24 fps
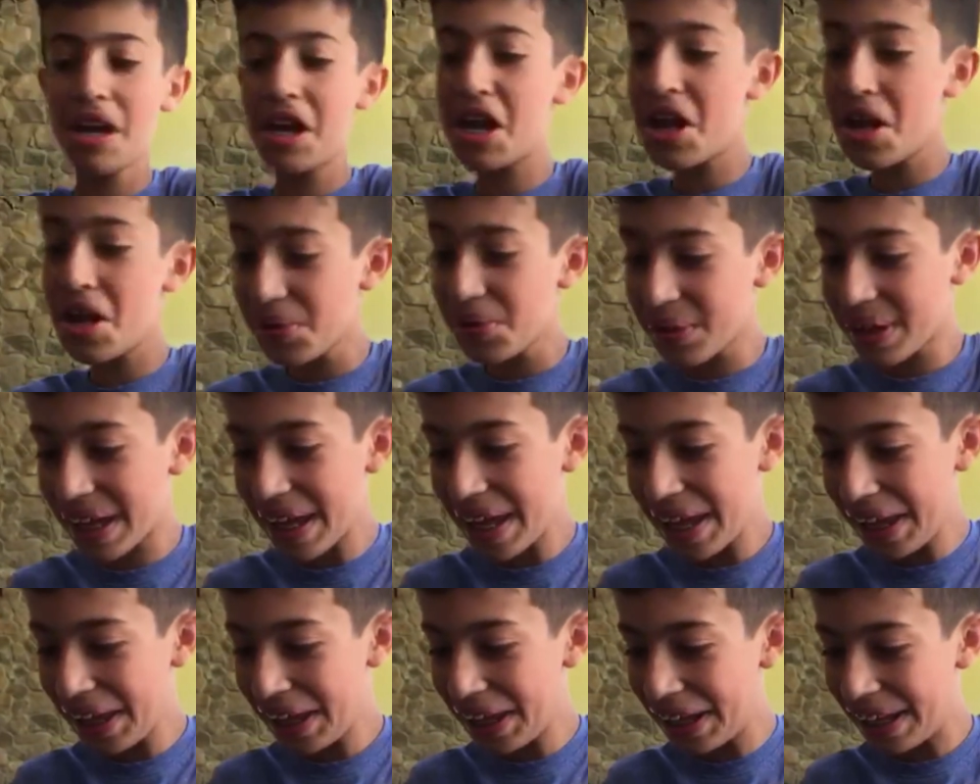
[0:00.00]

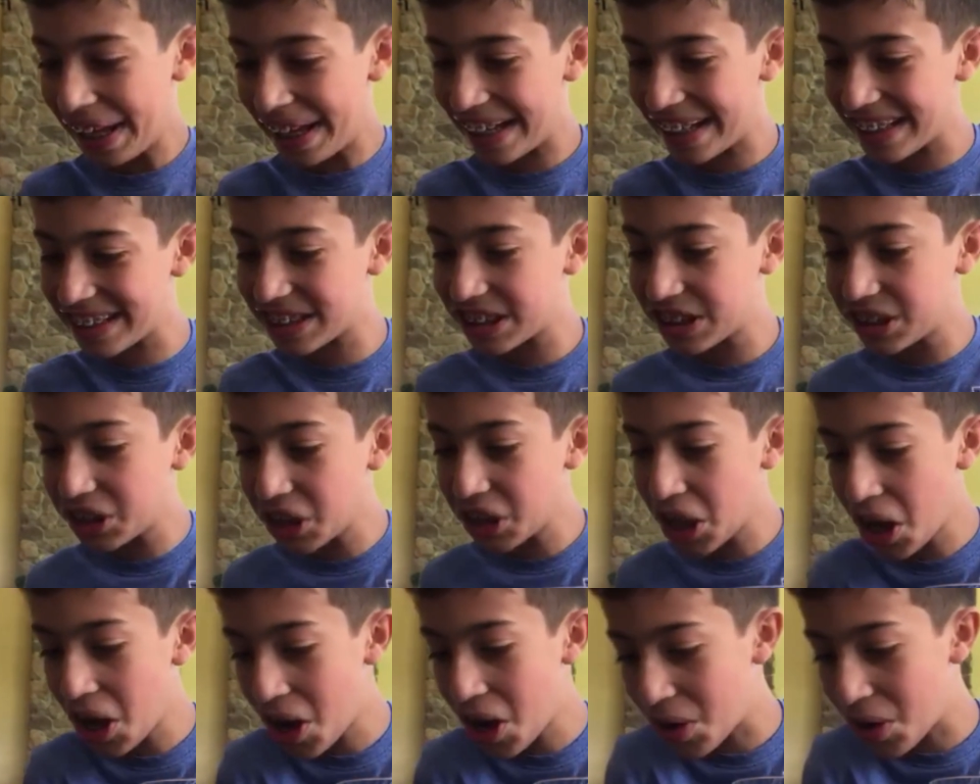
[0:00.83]
Okay,
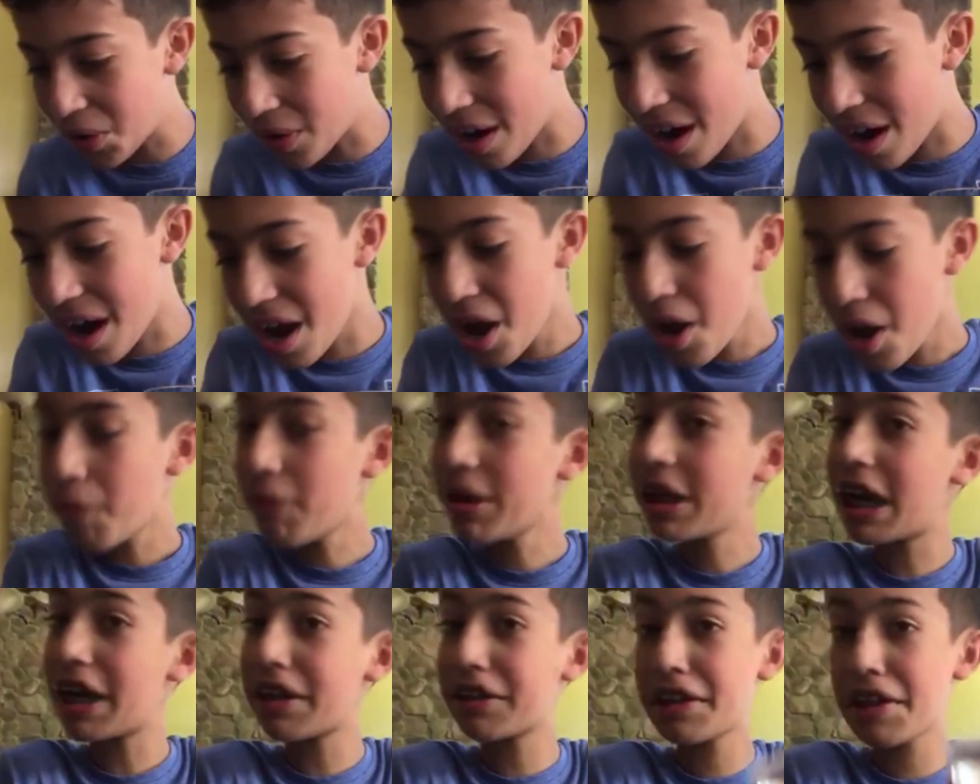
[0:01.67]
so we
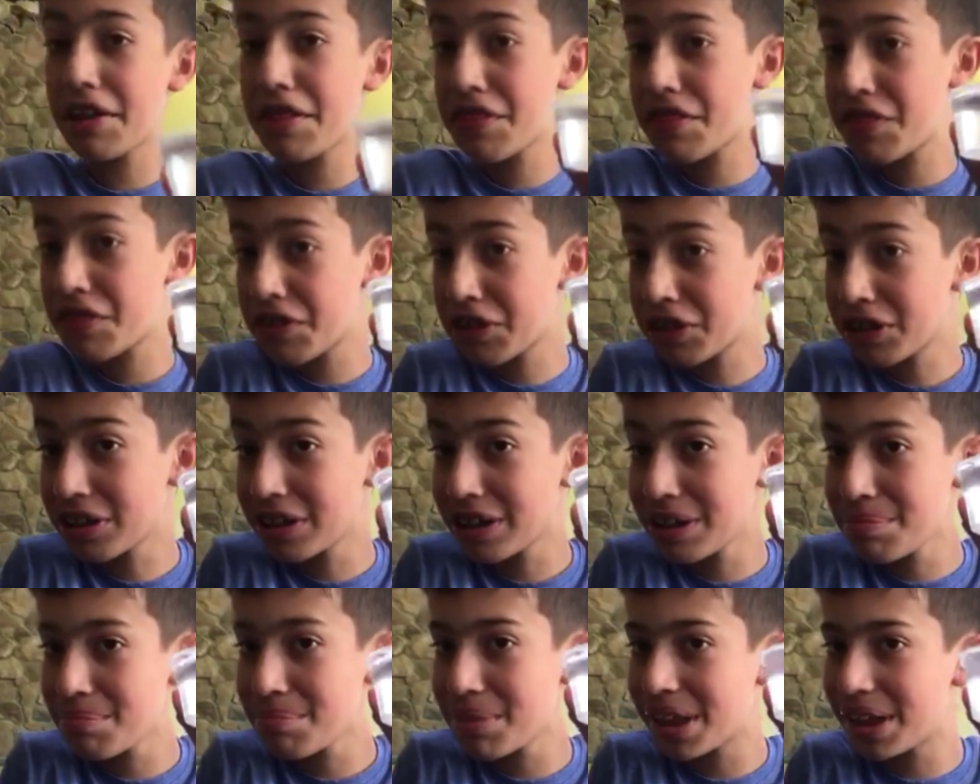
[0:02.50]
got the
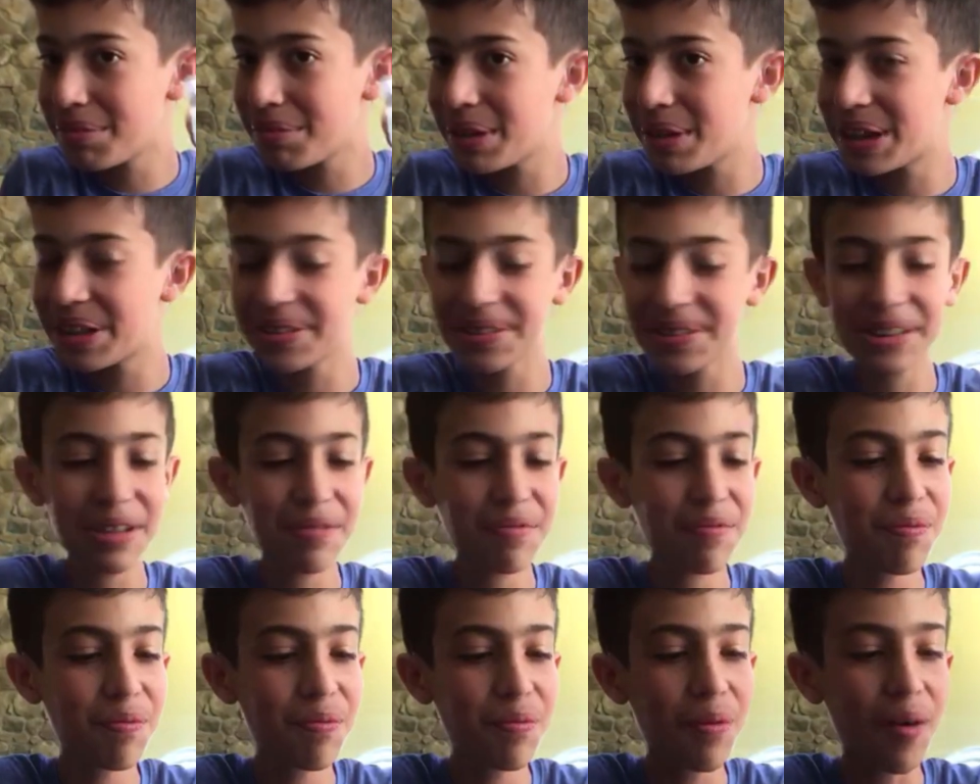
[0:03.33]
30 millimeters
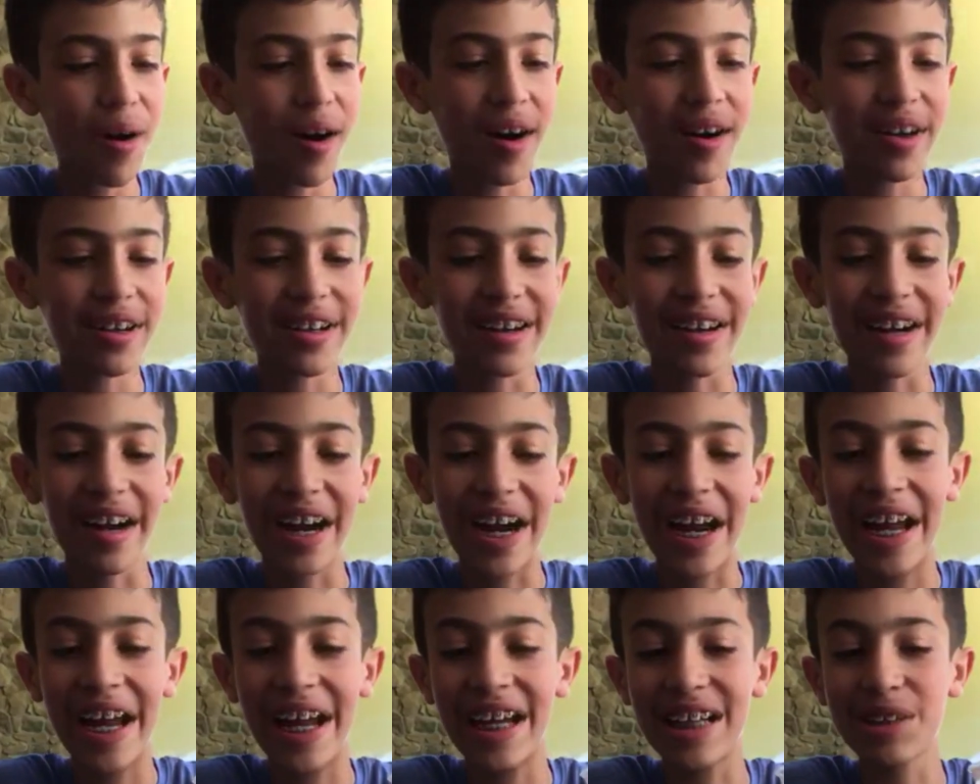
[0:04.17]
of water,
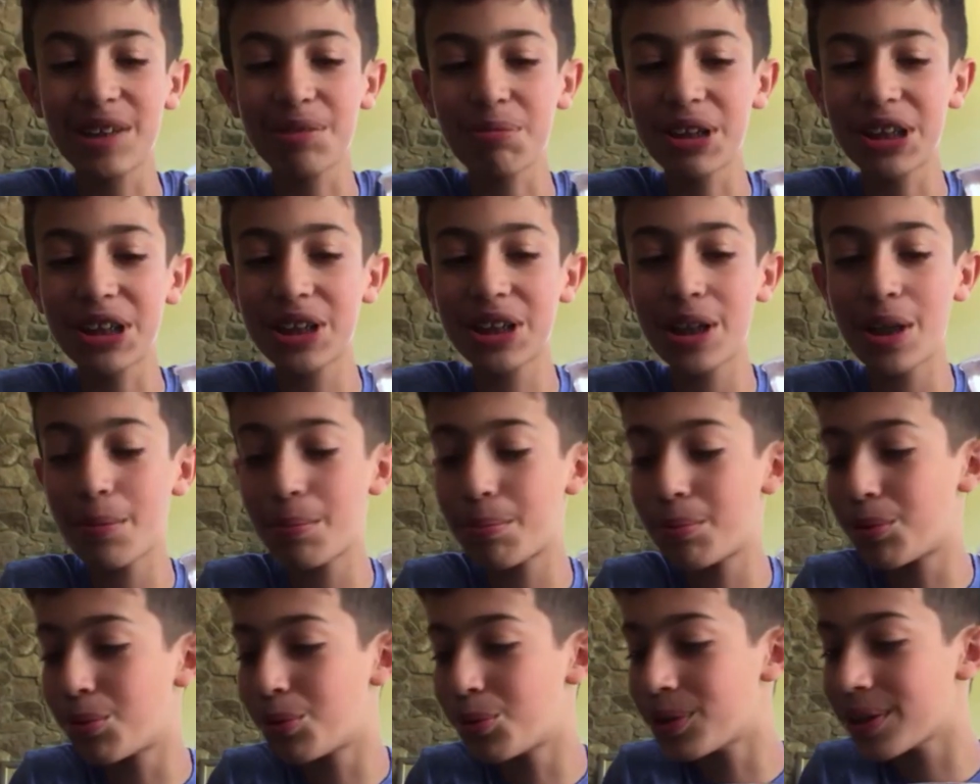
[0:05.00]
and we're just gonna
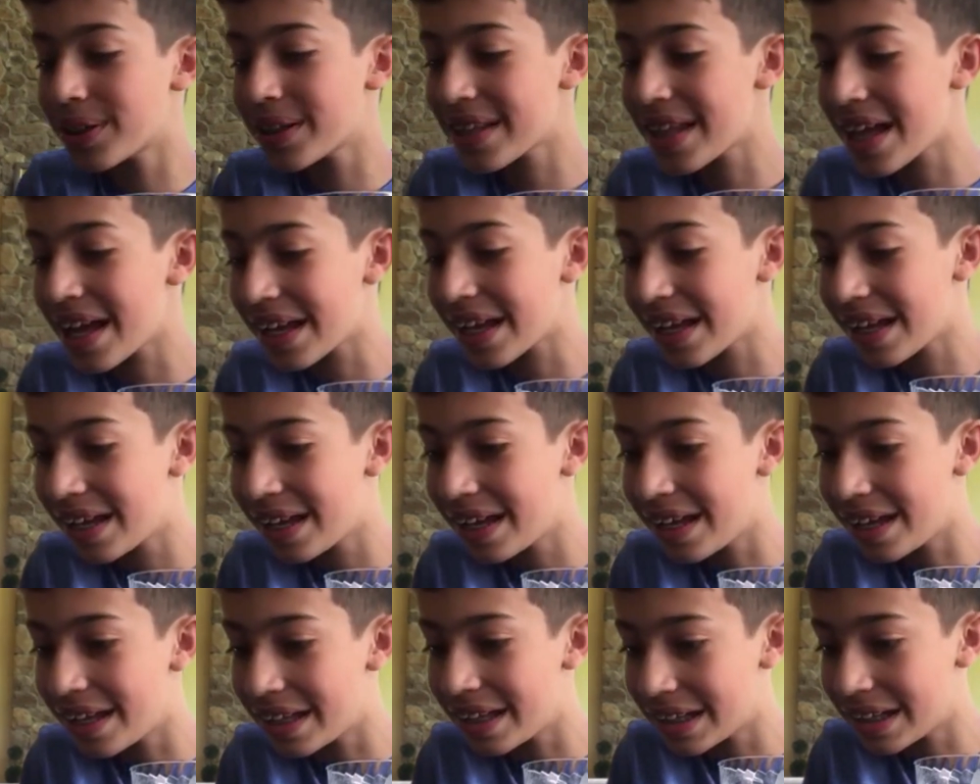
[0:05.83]
pour that
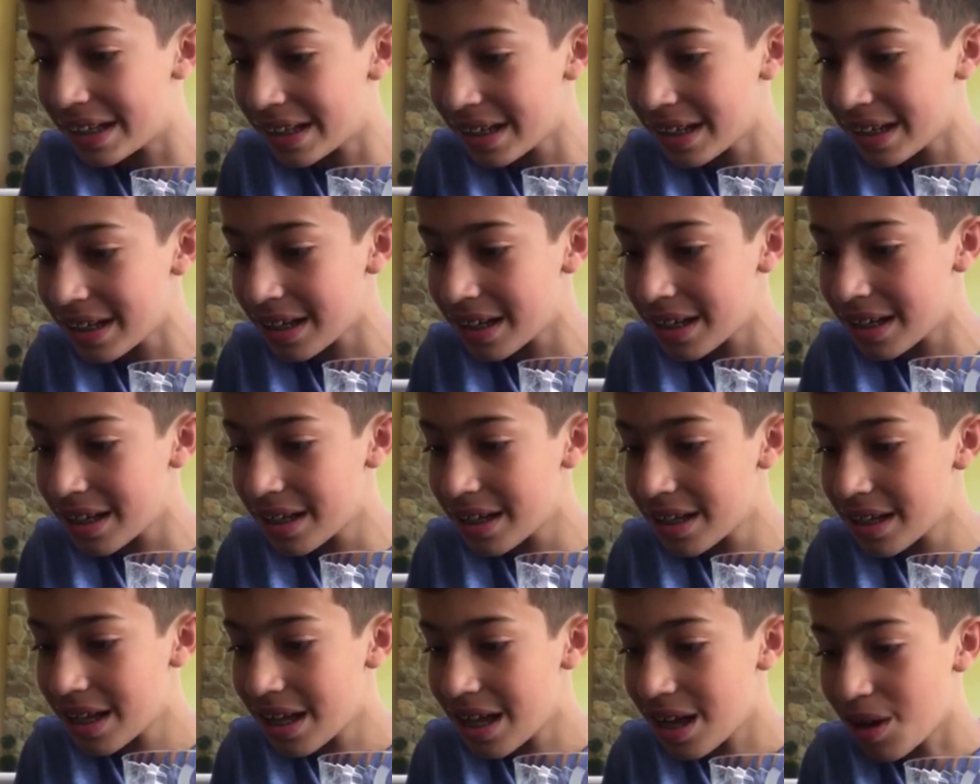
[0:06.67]
in
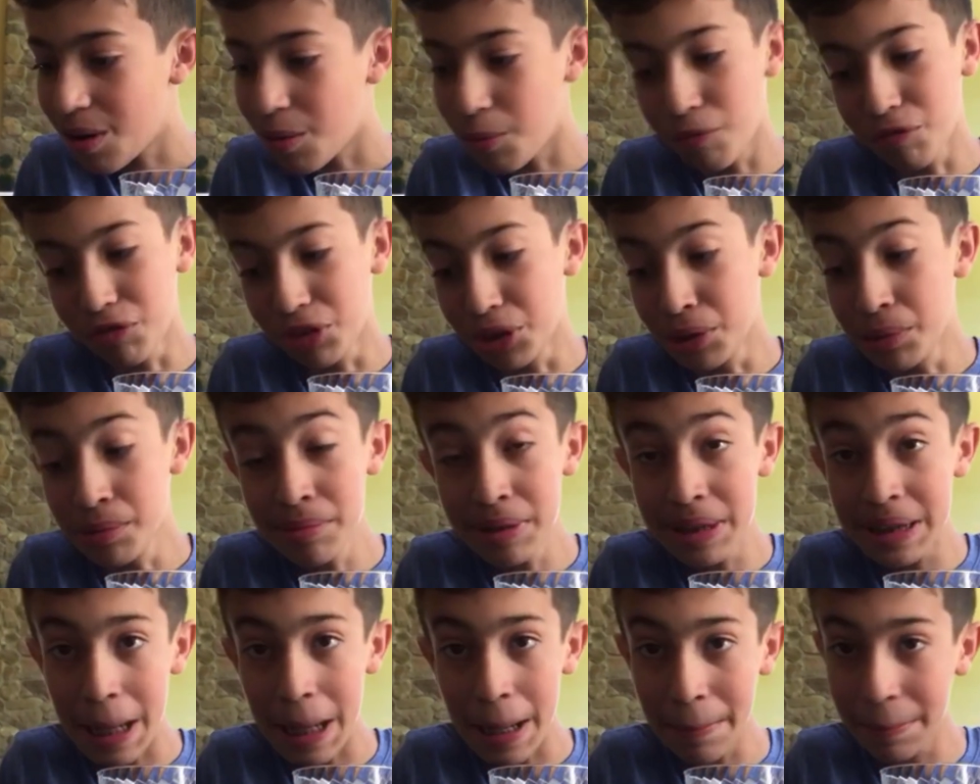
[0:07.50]
room
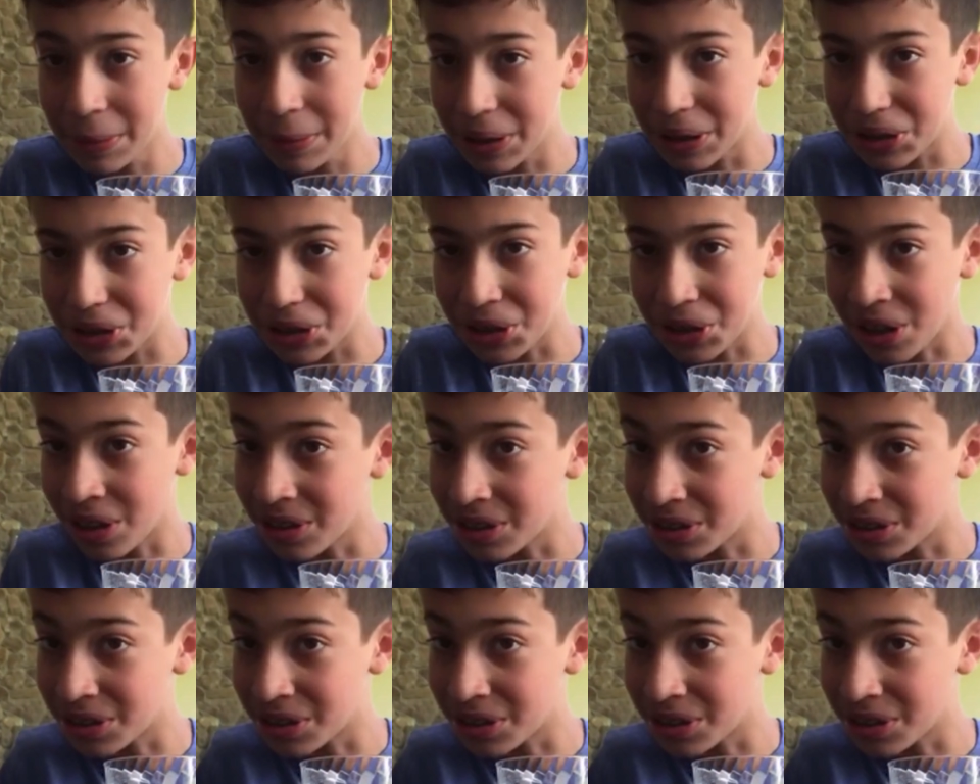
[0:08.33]
temperature.